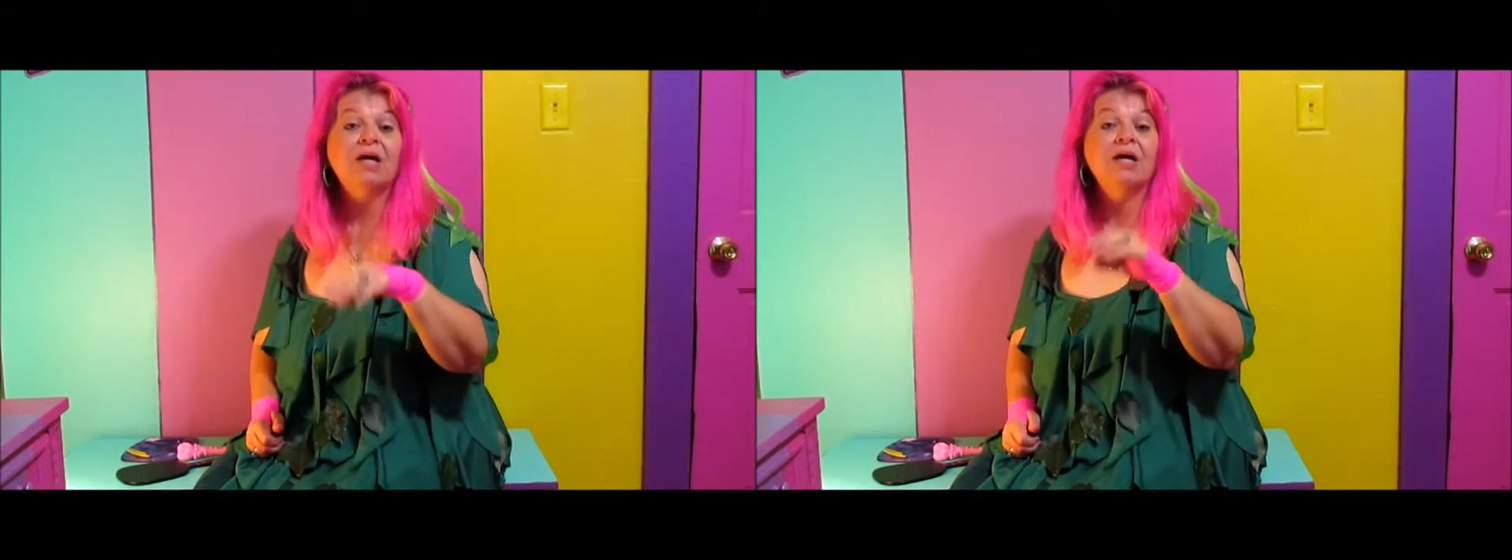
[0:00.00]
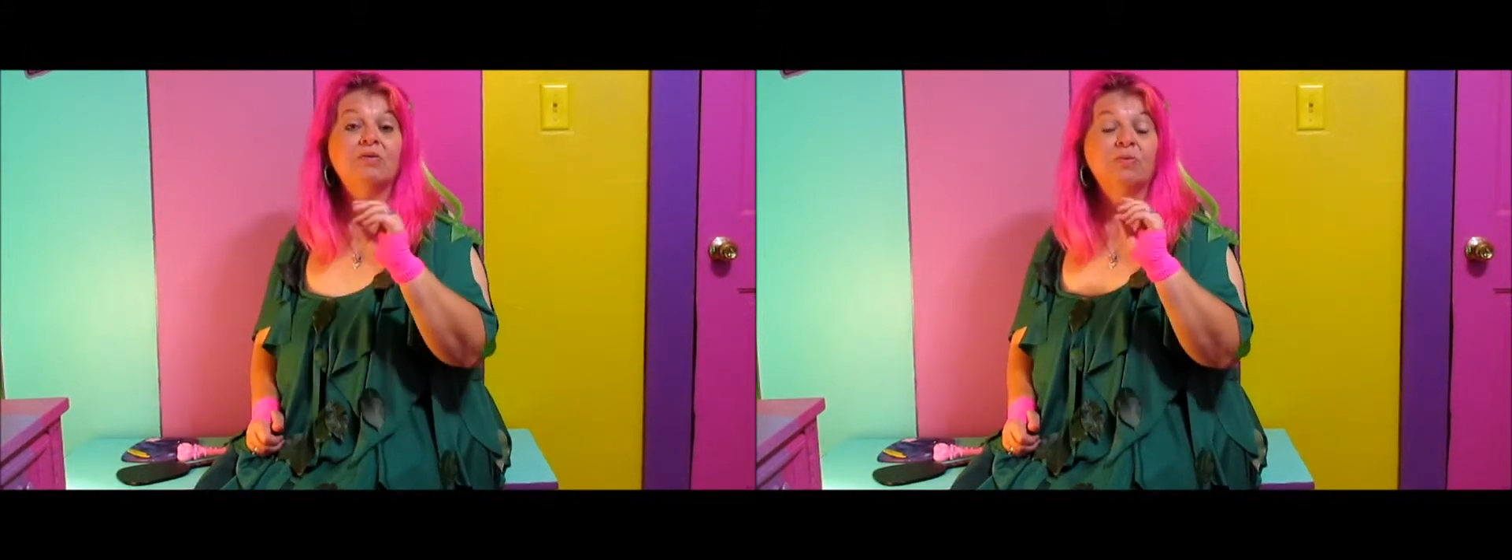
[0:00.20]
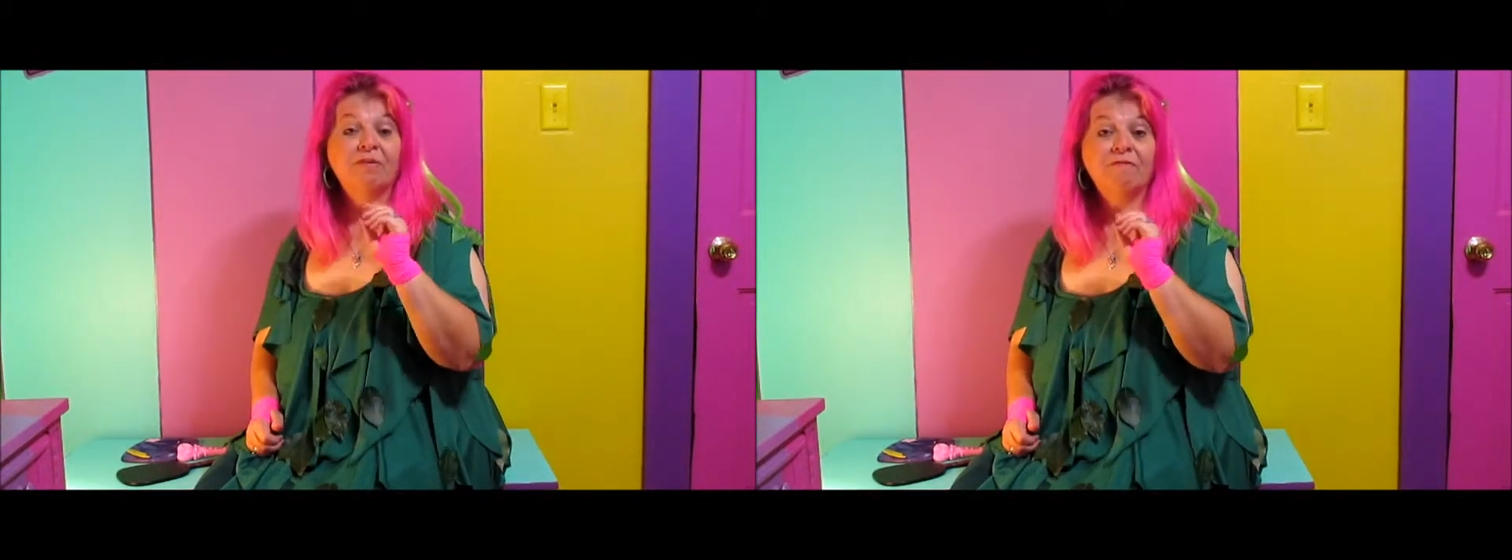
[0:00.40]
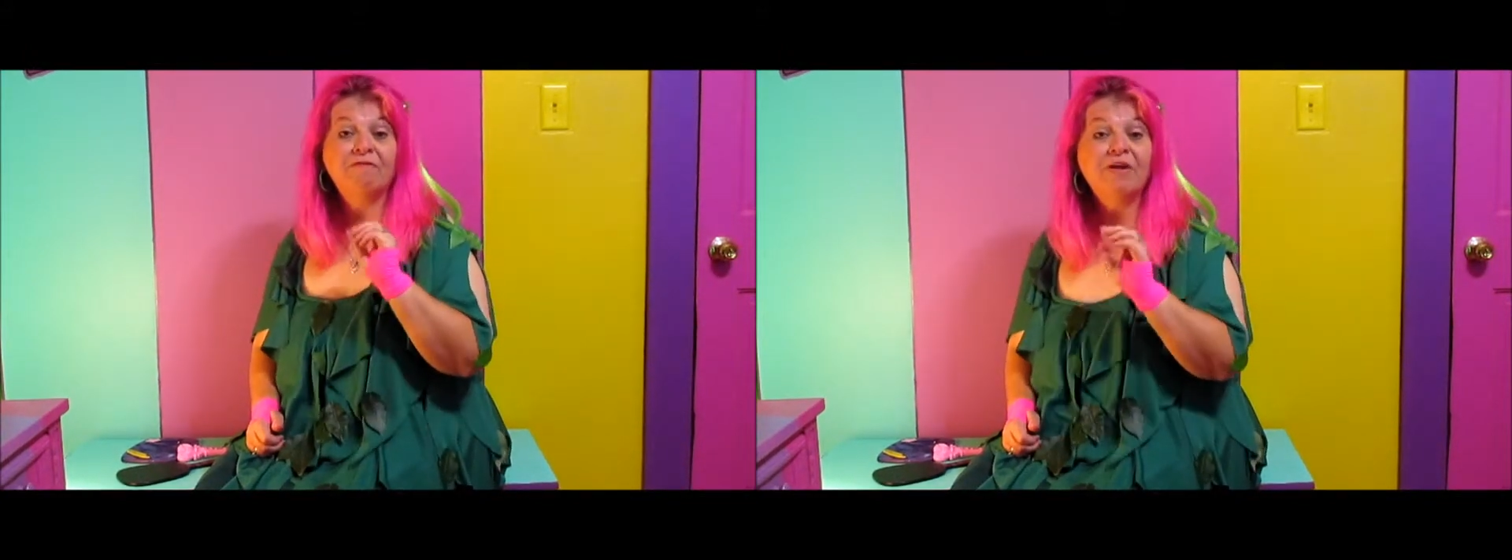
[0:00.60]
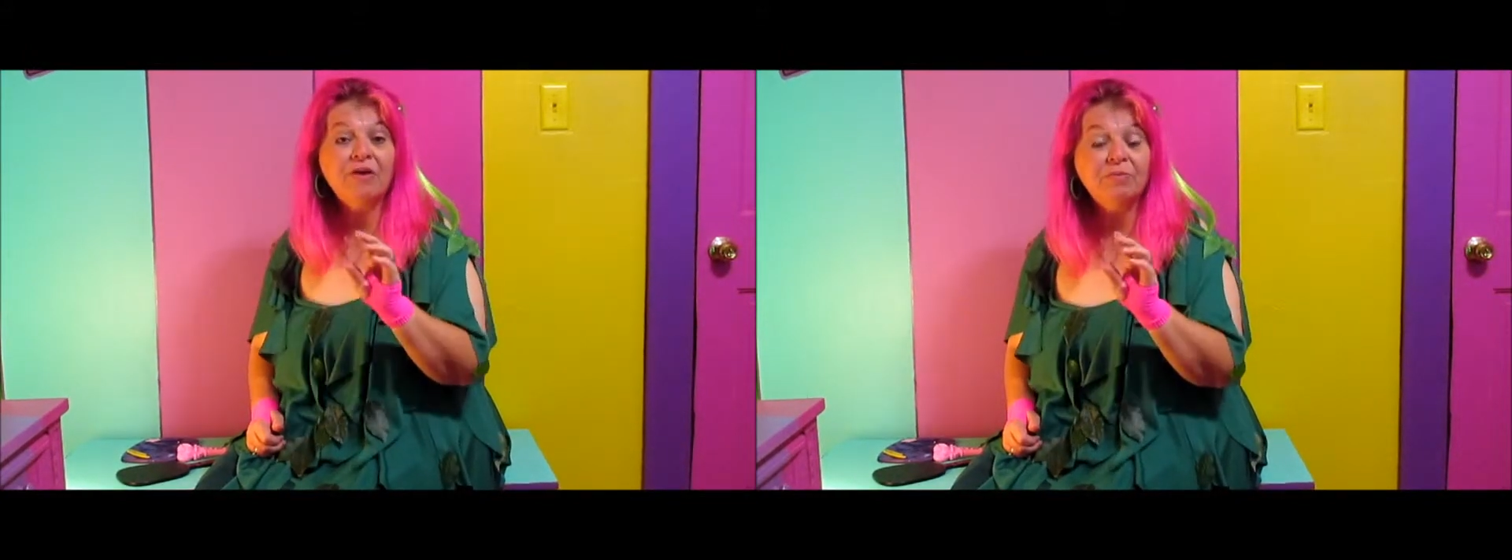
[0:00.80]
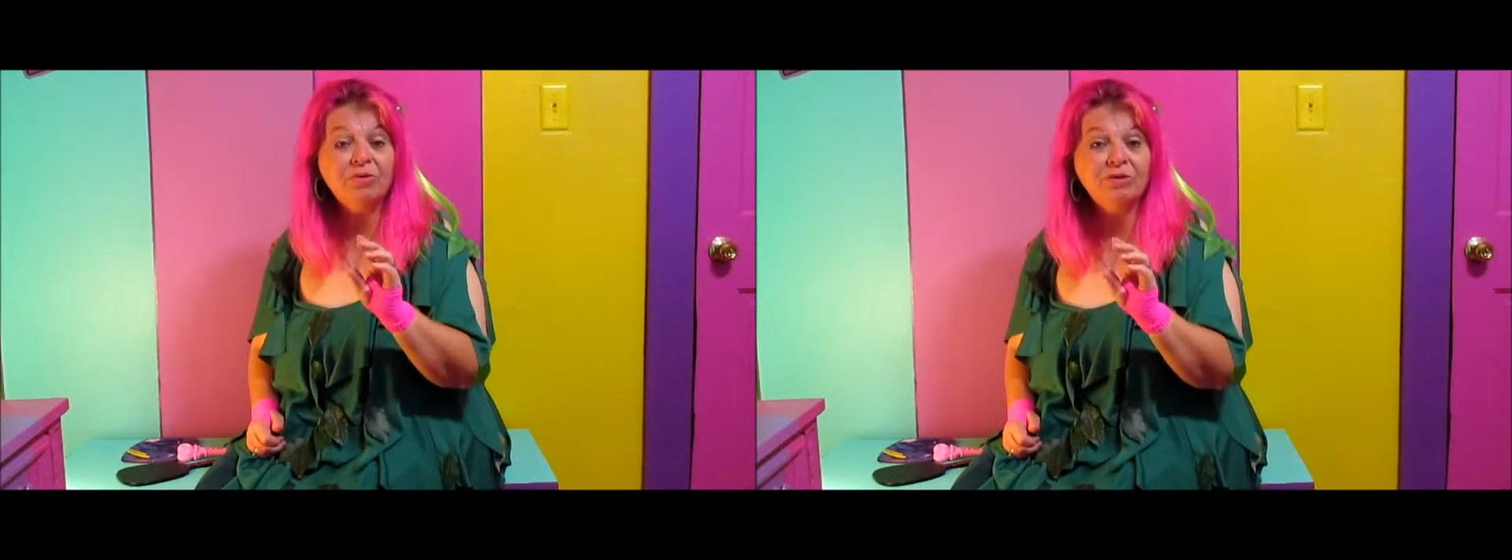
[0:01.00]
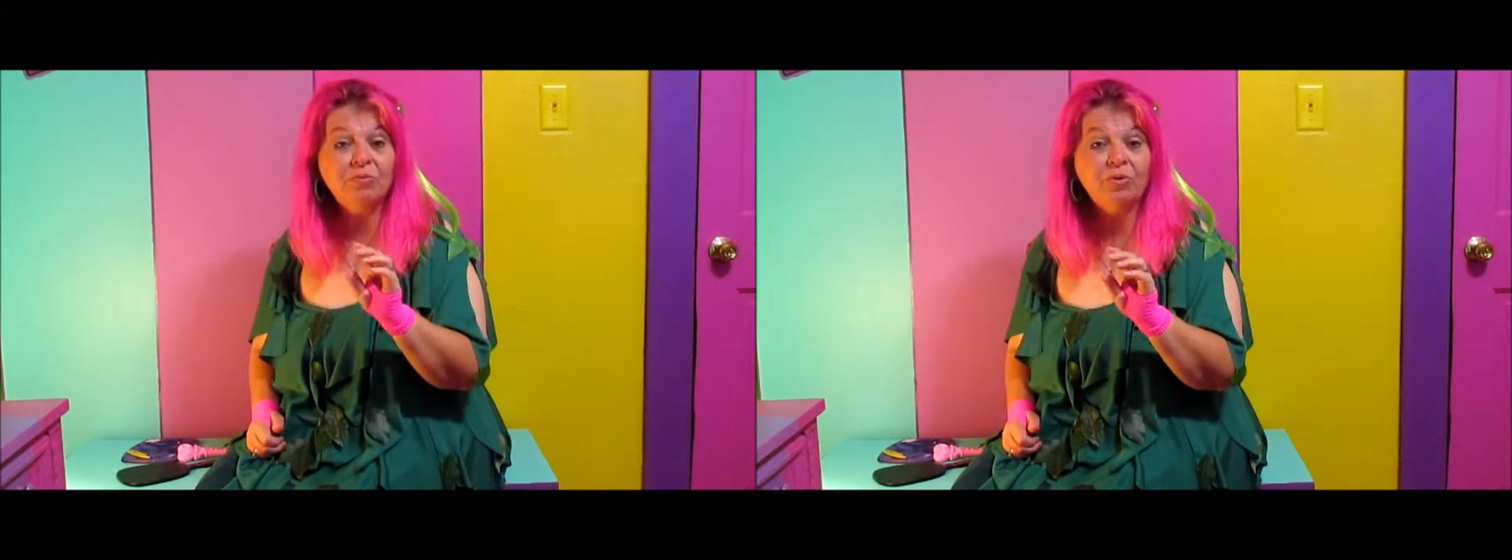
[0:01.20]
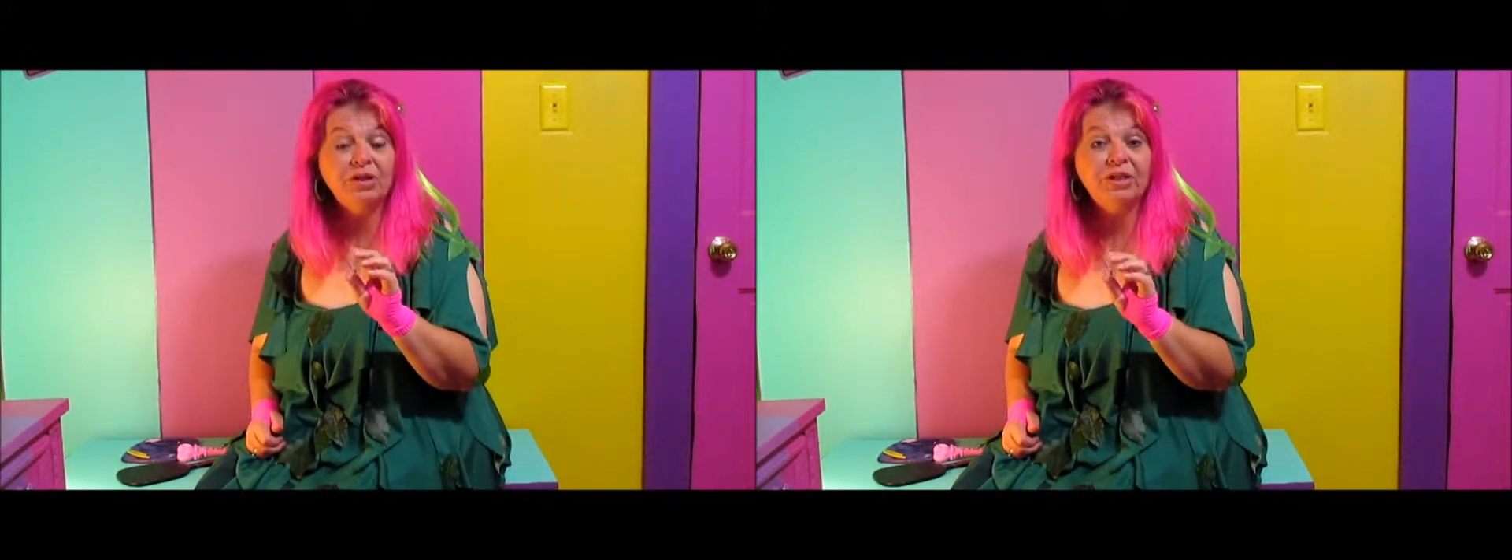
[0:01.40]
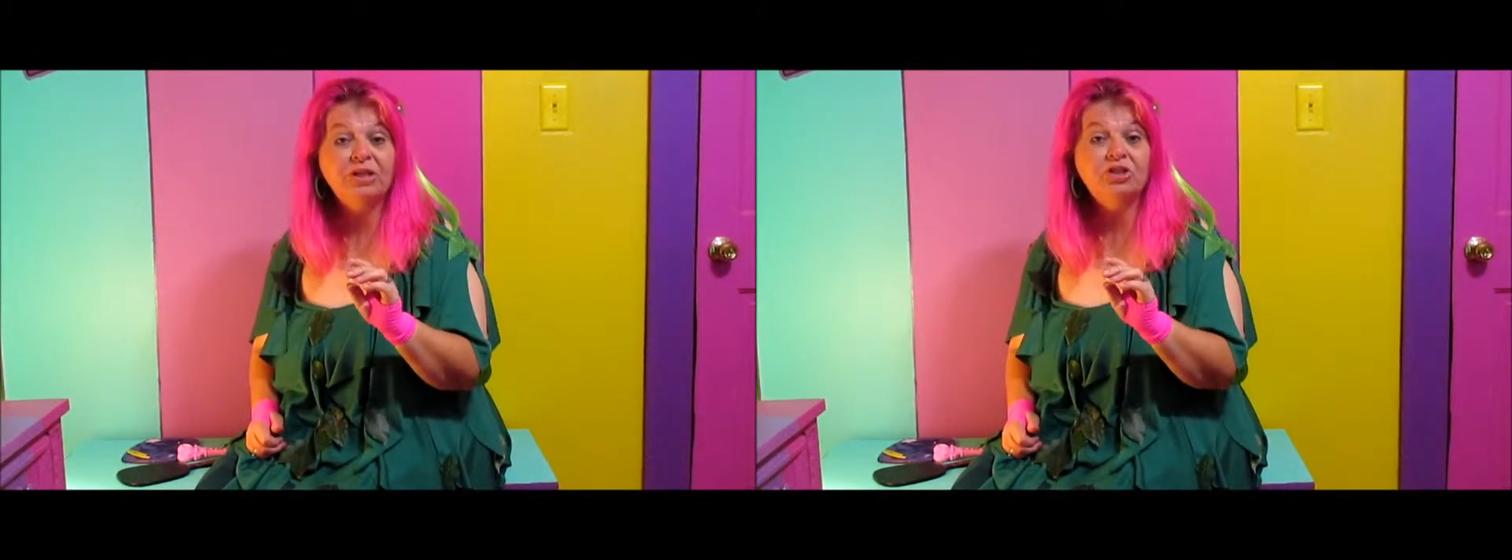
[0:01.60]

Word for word: is one of the very most important things